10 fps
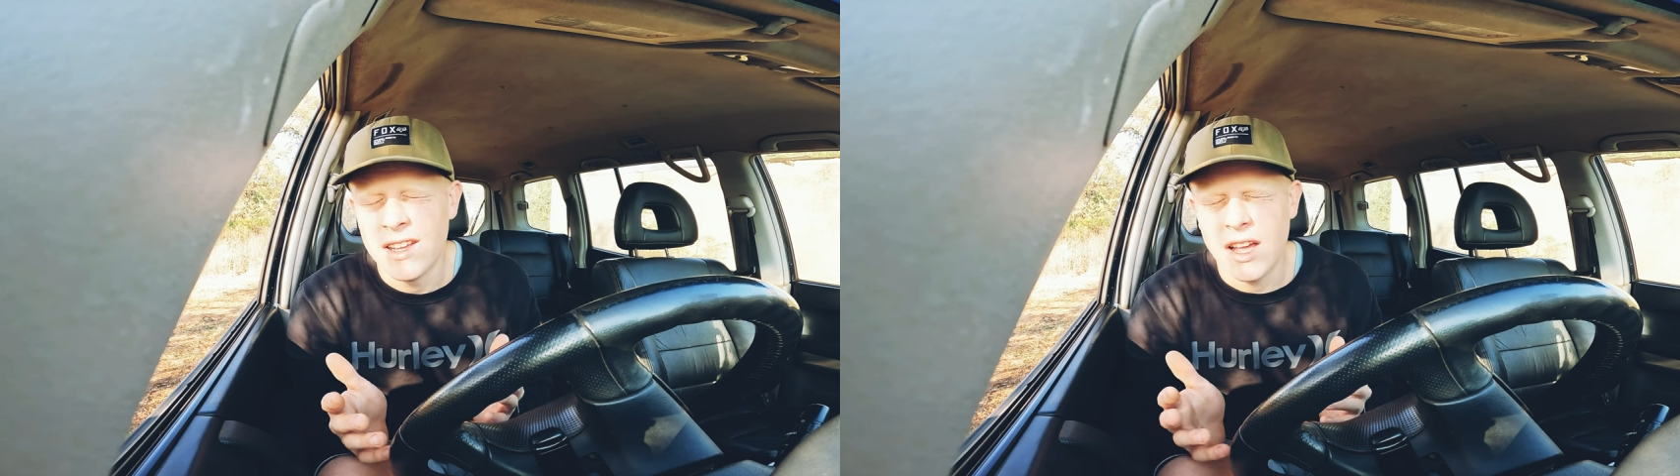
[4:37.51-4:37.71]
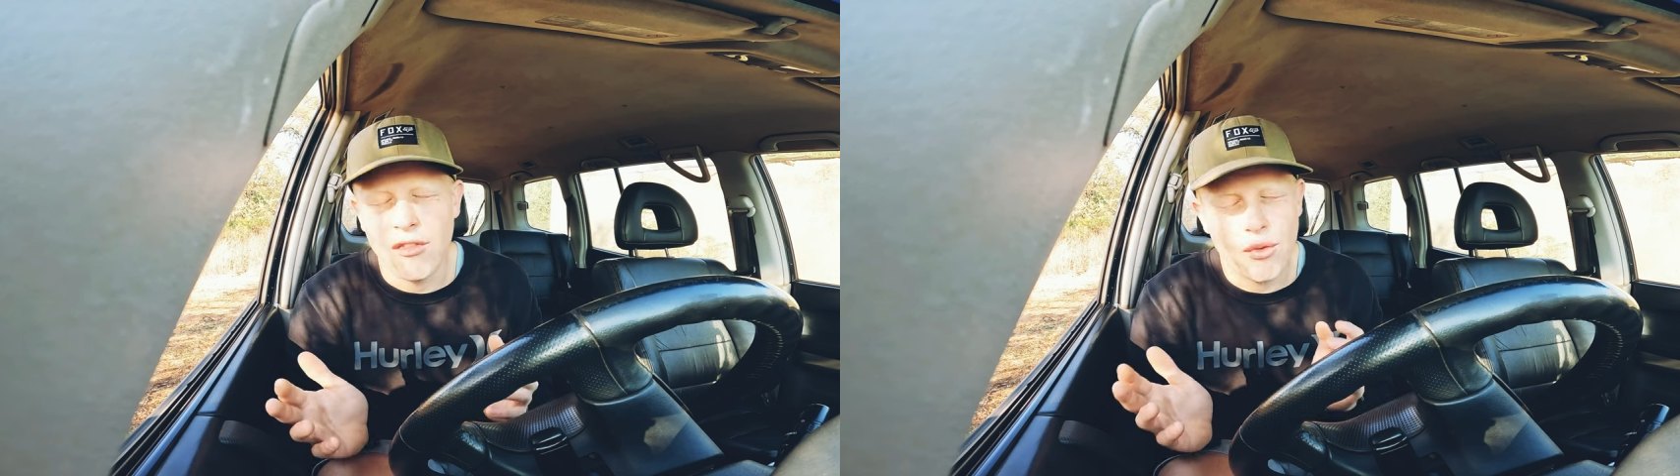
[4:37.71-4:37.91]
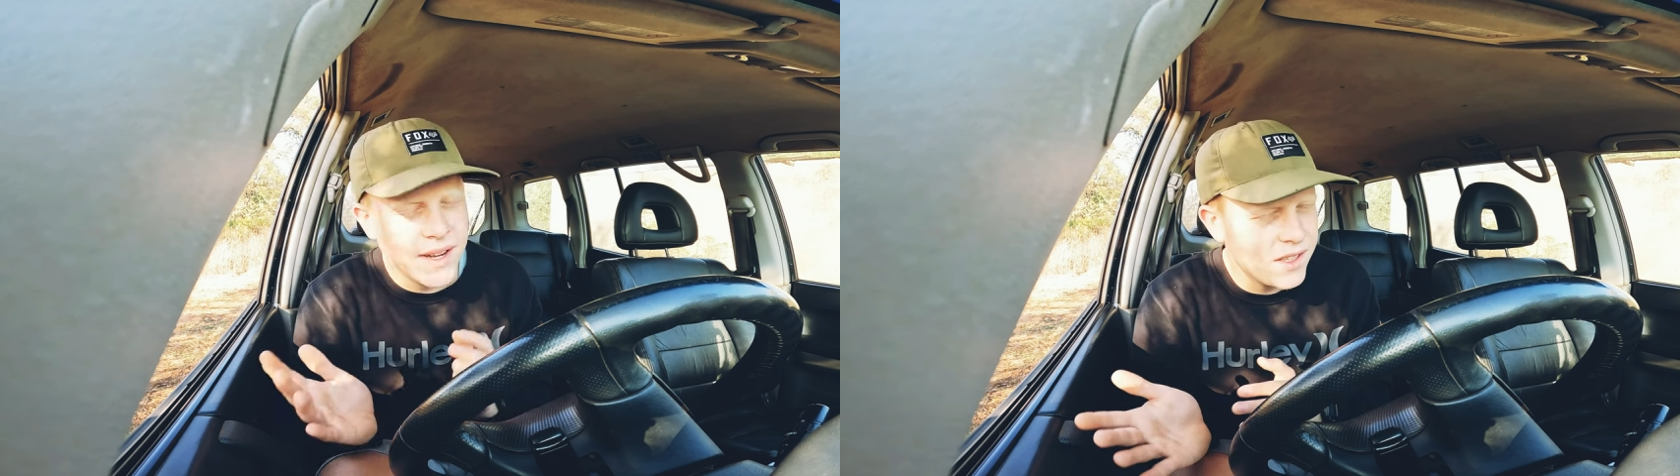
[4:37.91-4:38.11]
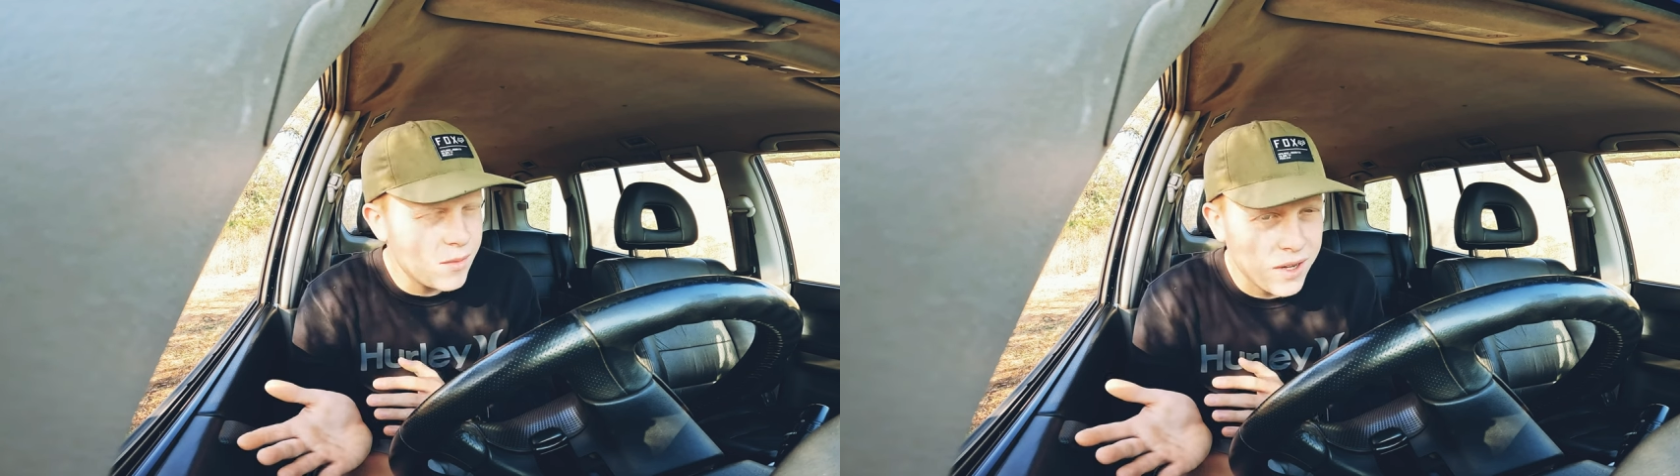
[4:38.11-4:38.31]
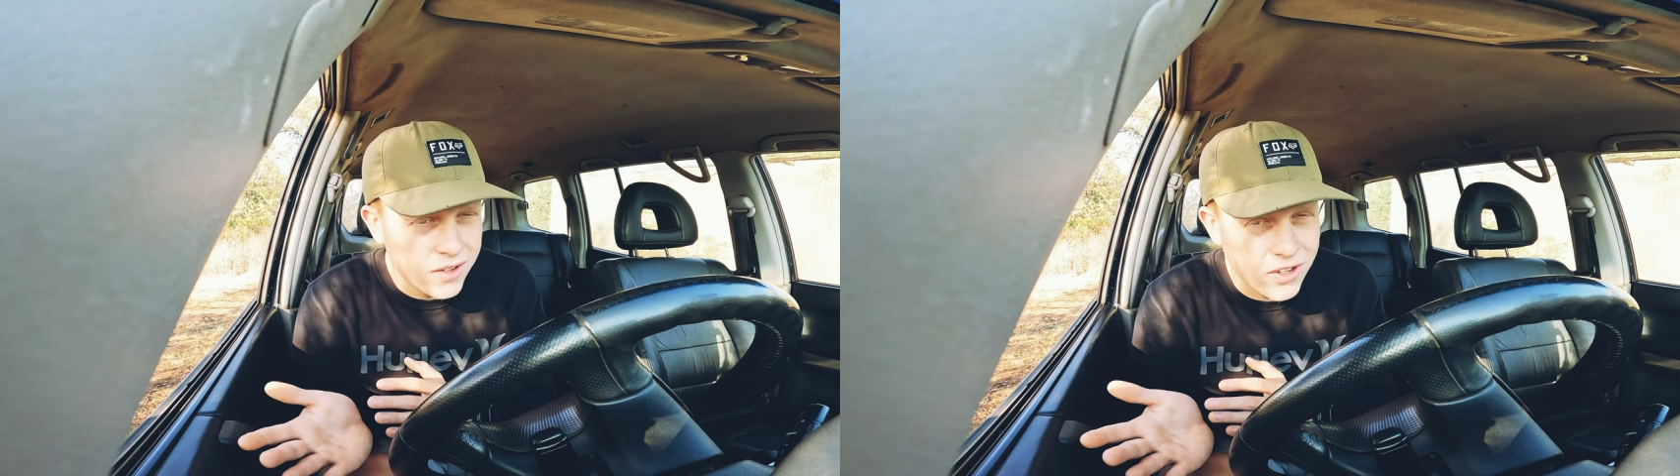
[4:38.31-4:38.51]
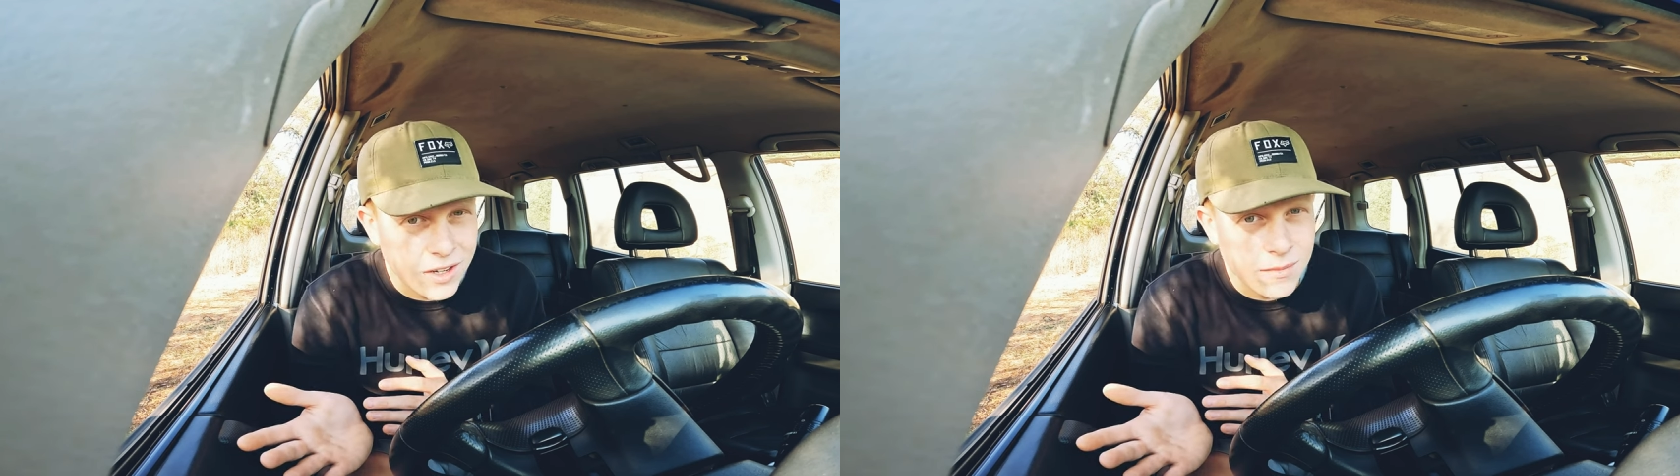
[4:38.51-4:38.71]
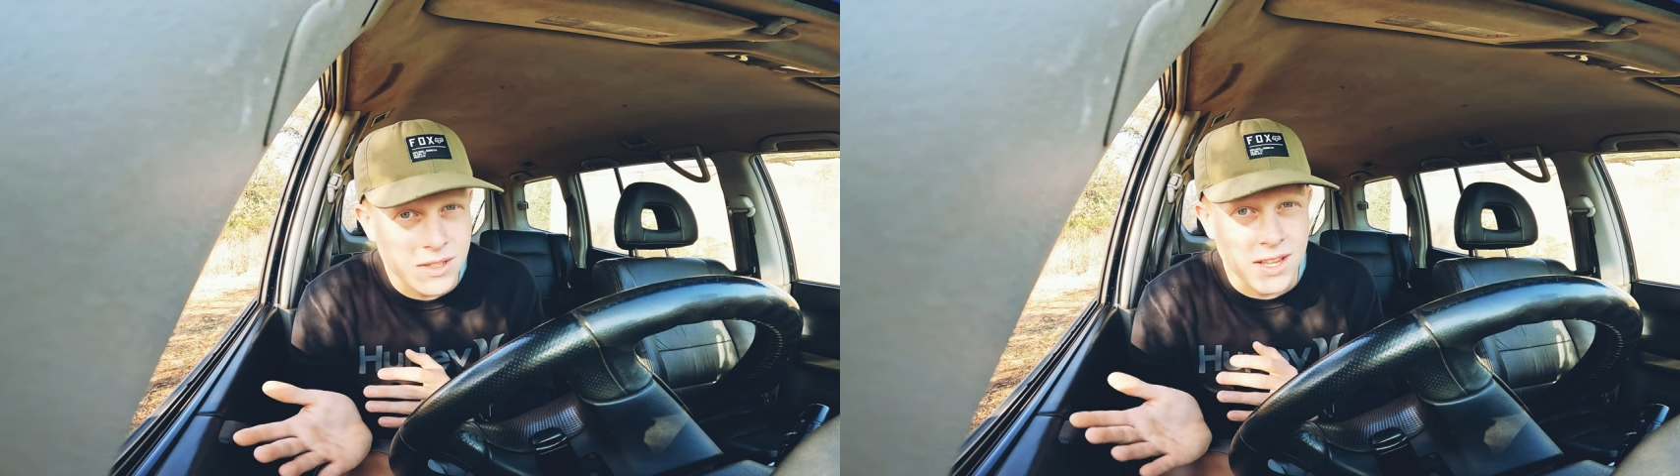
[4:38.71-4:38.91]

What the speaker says: have way too big dreams